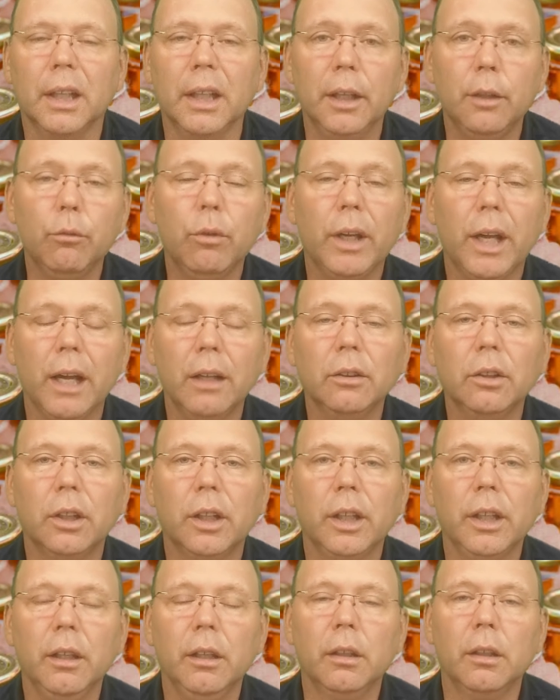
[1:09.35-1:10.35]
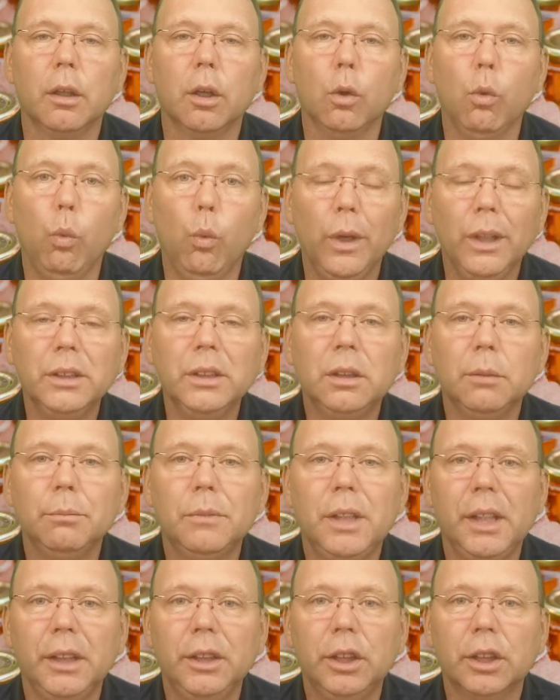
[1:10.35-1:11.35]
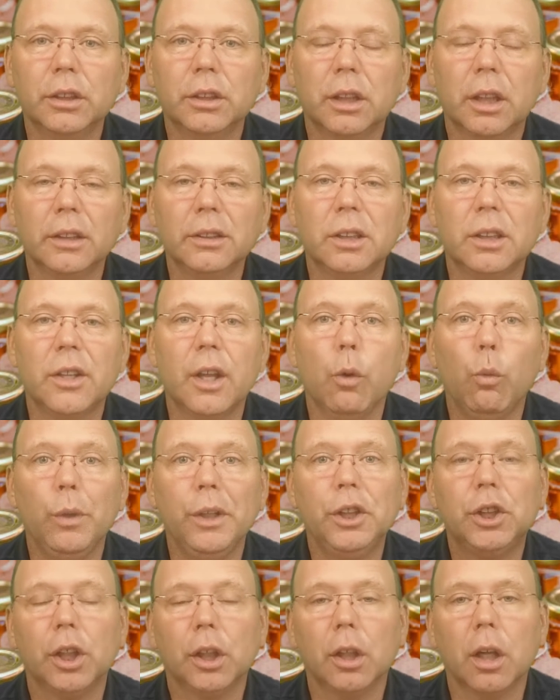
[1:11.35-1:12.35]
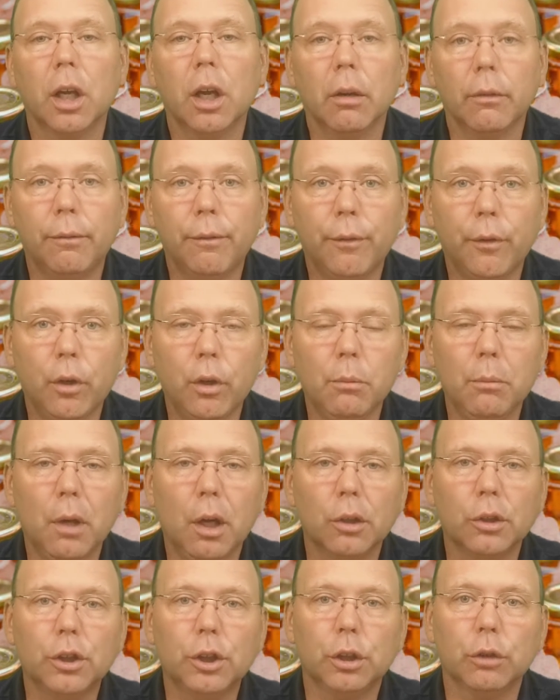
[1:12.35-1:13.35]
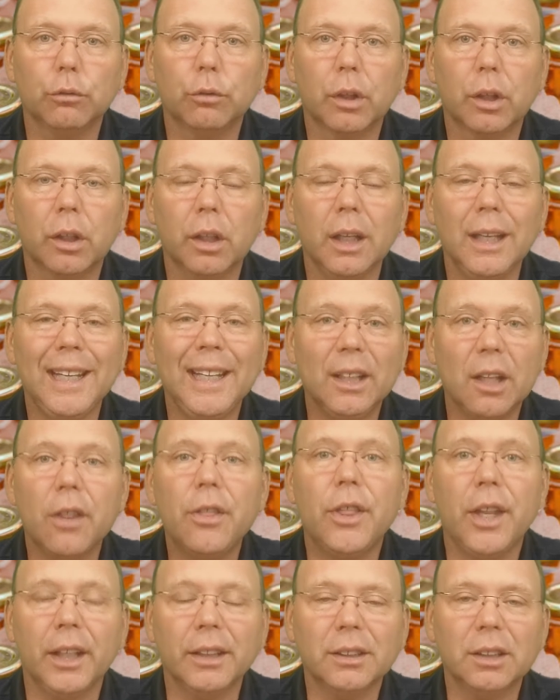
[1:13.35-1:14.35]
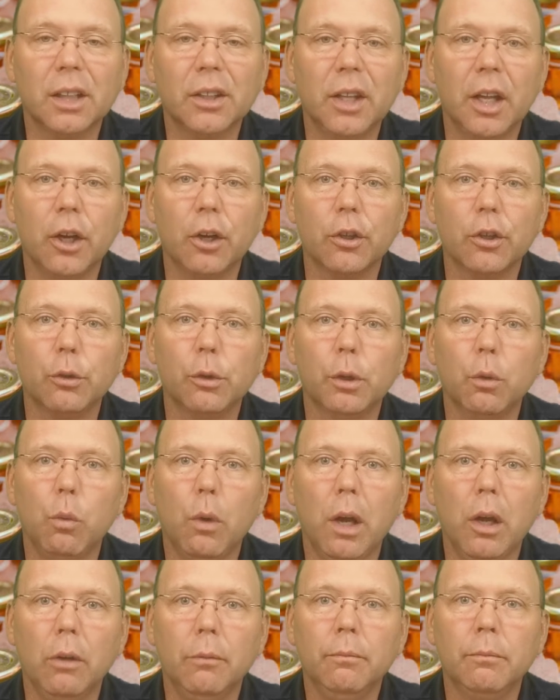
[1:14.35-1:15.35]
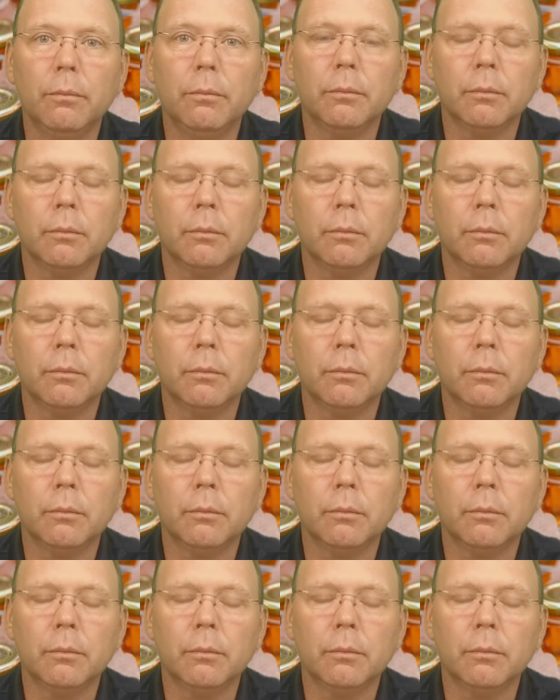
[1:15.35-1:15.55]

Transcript: In reality, wisdom teaches us that we should affirm our children in the things that they are doing well.